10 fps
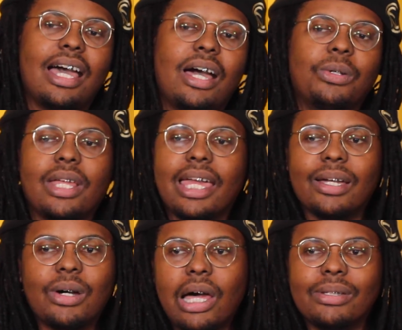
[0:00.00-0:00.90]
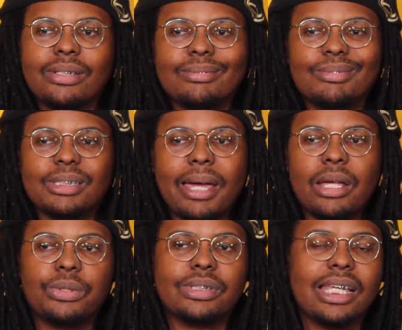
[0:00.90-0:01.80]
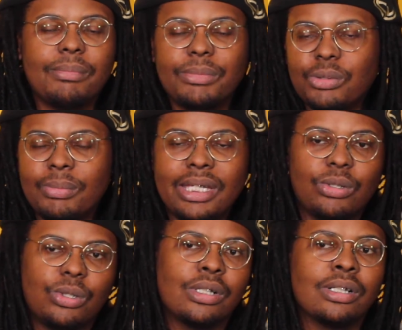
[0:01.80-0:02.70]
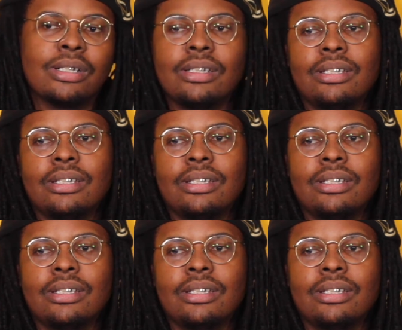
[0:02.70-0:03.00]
I'll like somebody will send them to me, or